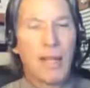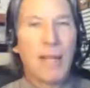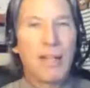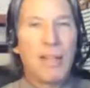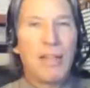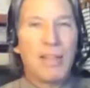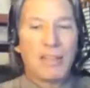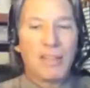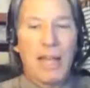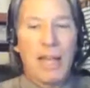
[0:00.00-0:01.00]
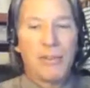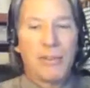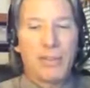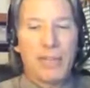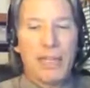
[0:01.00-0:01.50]
yeah, and this again
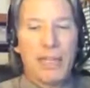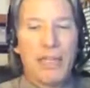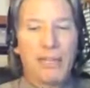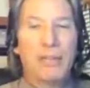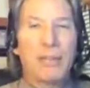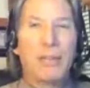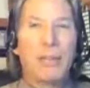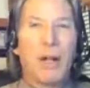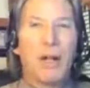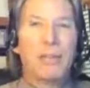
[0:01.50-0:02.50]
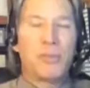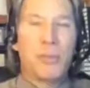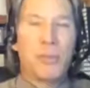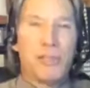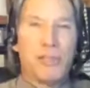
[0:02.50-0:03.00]
is the leading cause
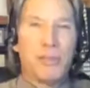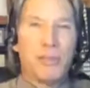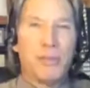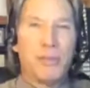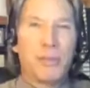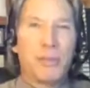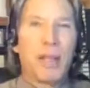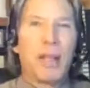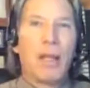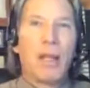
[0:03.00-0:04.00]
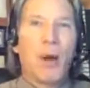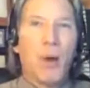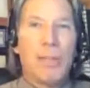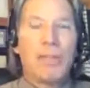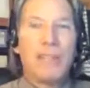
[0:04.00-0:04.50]
of obesity.
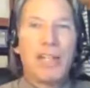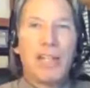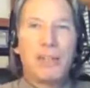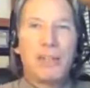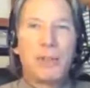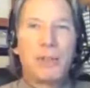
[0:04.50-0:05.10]
Obesity is